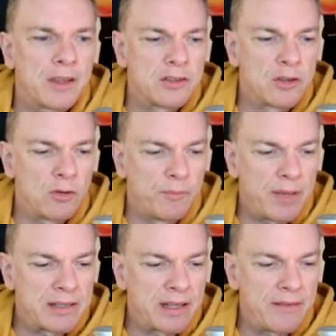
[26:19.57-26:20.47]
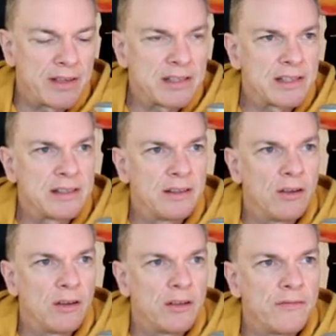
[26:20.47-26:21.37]
So basically, this is
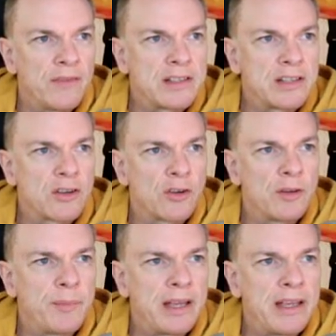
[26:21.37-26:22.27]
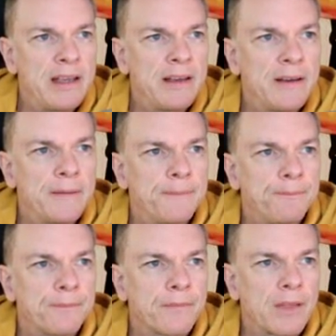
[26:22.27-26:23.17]
this is going to be
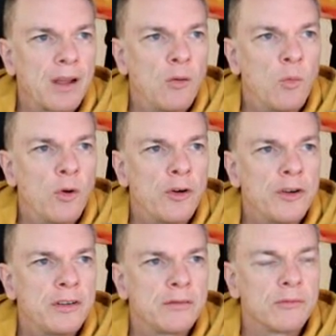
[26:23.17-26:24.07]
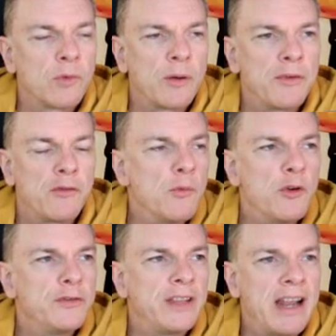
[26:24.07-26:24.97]
a word where we've
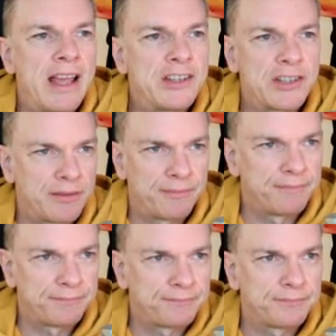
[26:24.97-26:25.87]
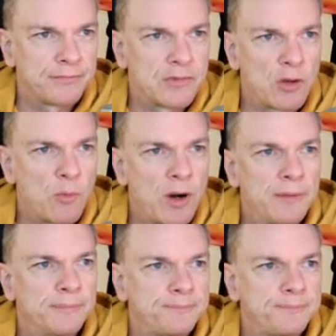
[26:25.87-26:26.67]
removed an H somewhere.